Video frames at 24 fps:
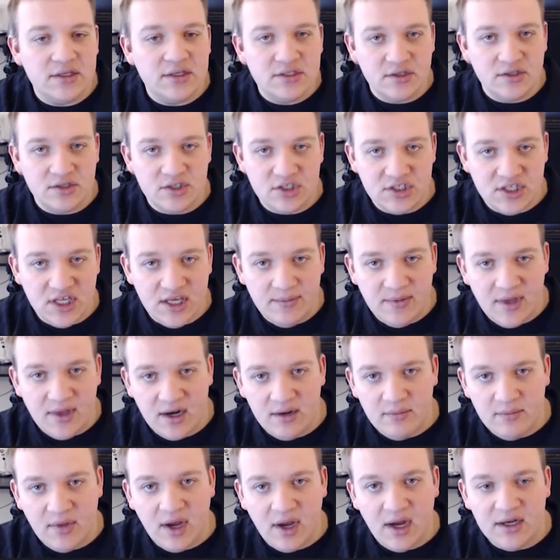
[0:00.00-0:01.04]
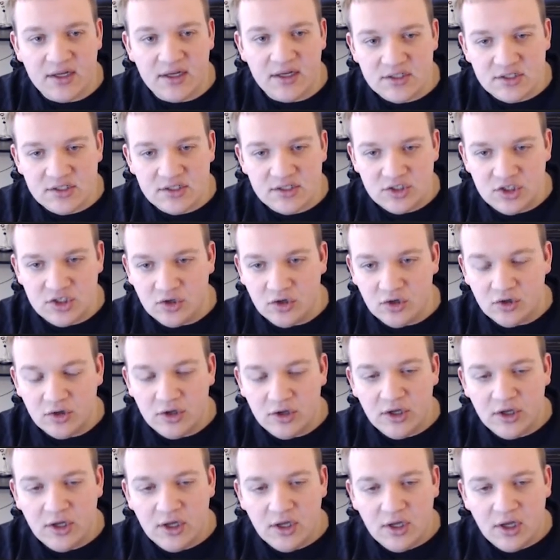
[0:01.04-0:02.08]
just keep that in mind. Is she'll
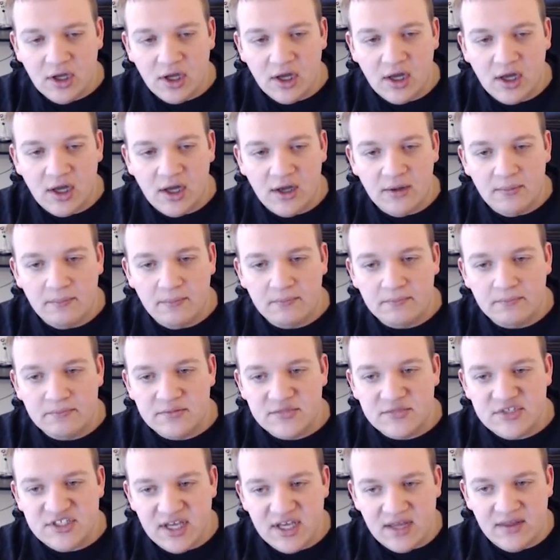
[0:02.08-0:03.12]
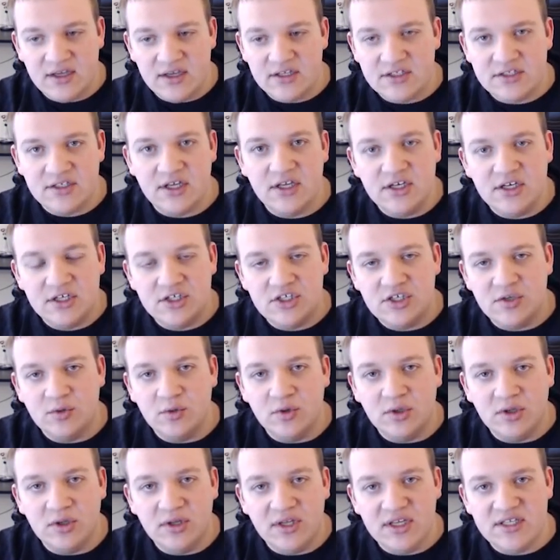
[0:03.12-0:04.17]
say this and then she
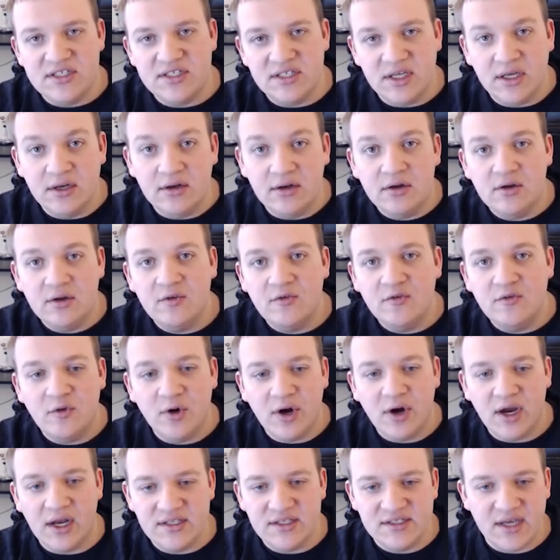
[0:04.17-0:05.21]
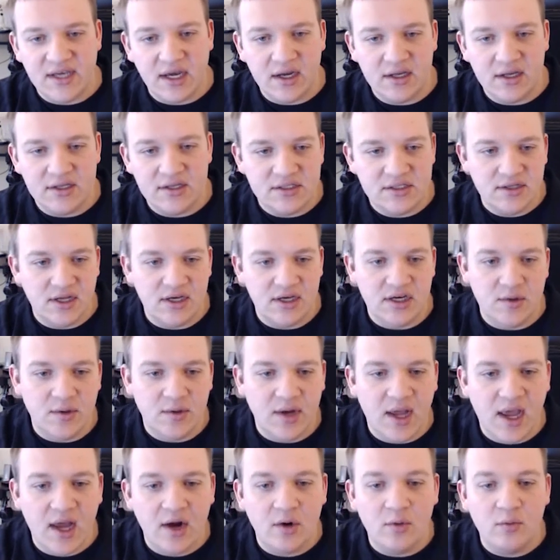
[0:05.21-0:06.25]
will listen for 8 seconds. And then you can
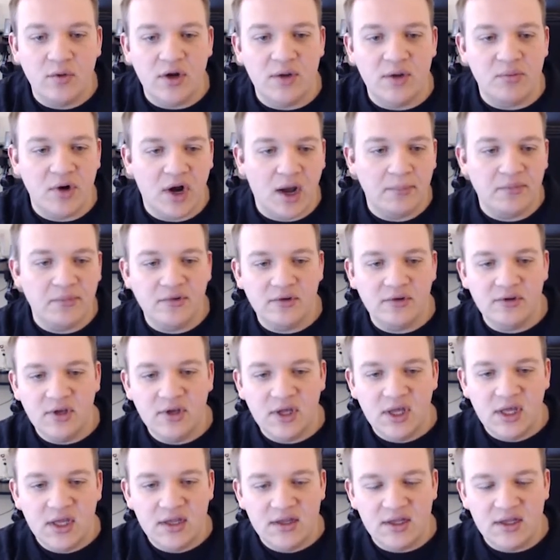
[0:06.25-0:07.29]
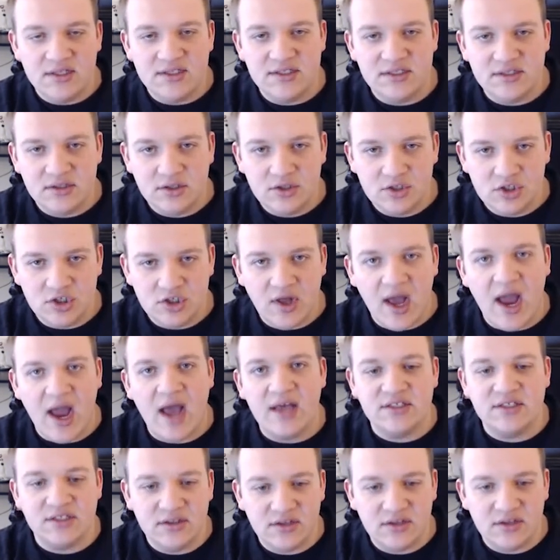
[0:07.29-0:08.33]
add a reprompt she'll
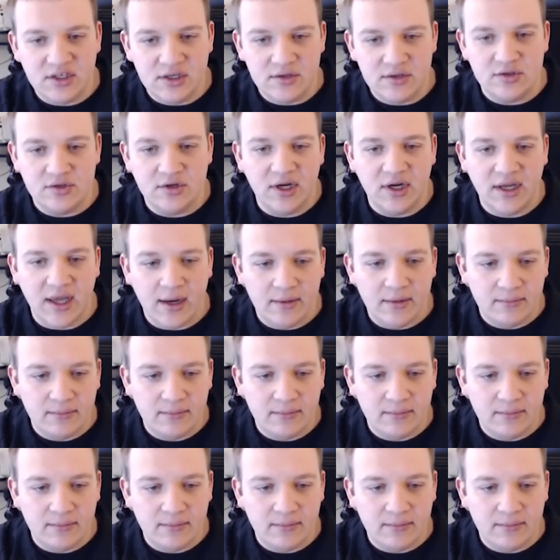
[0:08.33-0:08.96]
ask the user again.